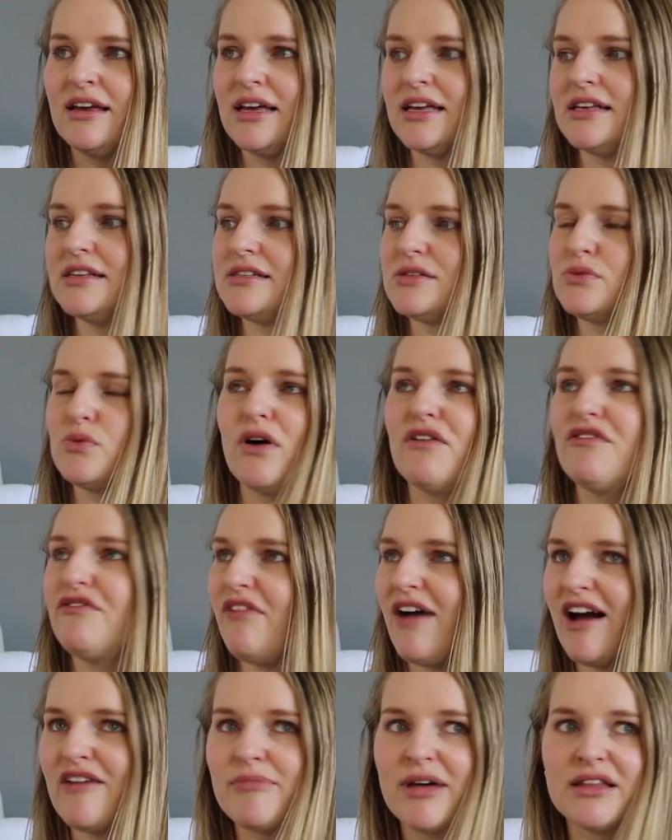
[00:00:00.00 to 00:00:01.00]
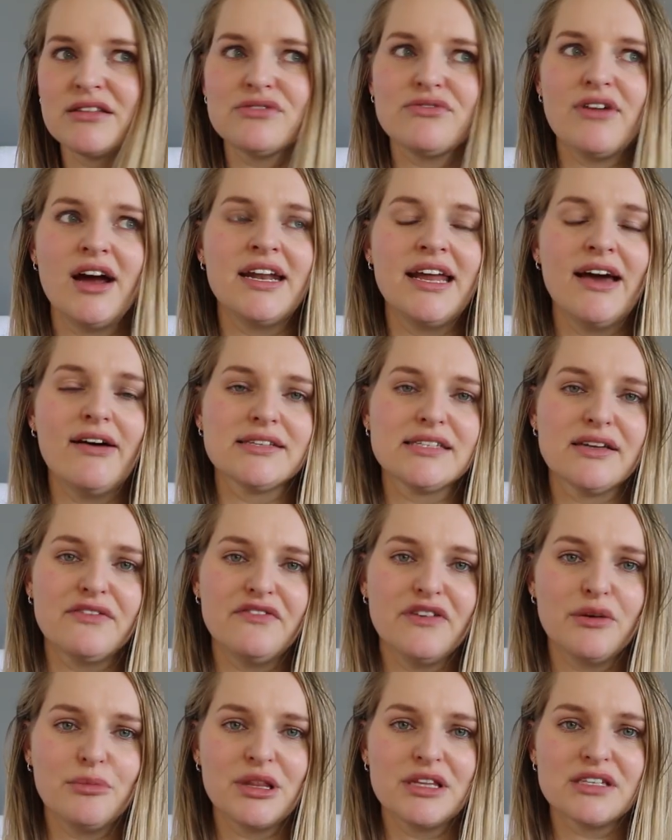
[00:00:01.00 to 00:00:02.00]
is what, 5 months right now, so I'm
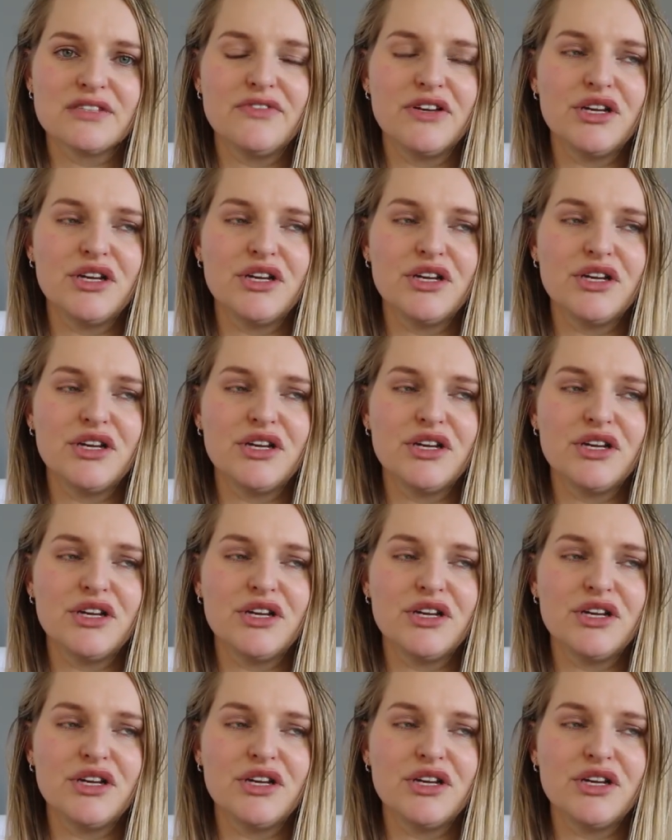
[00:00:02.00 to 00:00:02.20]
filming this